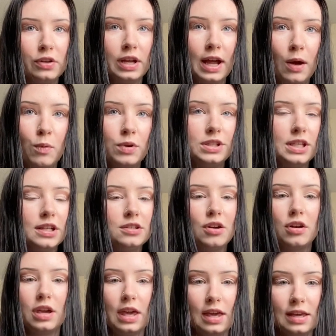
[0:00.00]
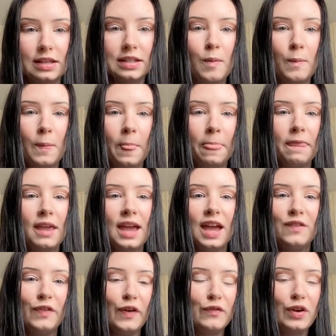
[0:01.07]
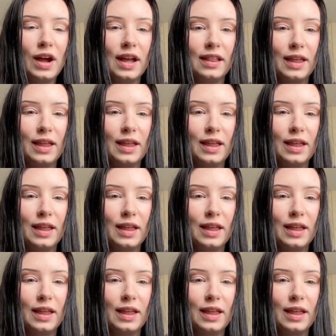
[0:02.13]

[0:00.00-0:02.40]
out what TikTok is. If ever I